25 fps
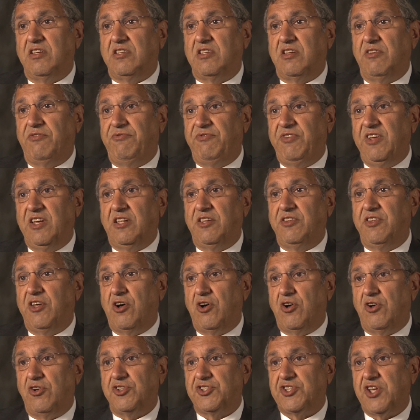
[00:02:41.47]
to fill the
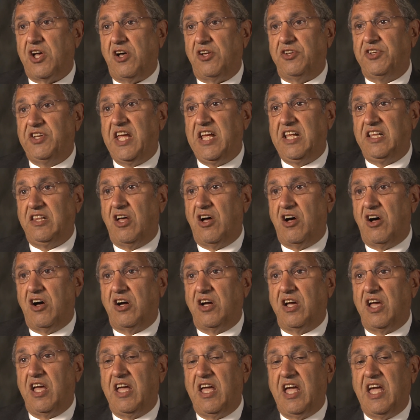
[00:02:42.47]
holes all day
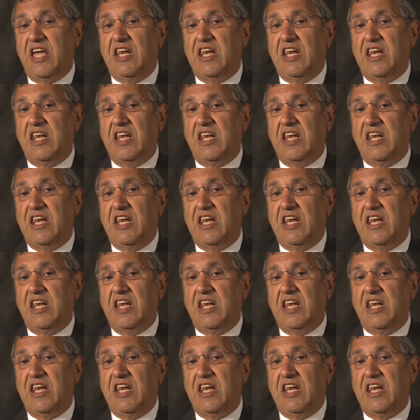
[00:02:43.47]
long.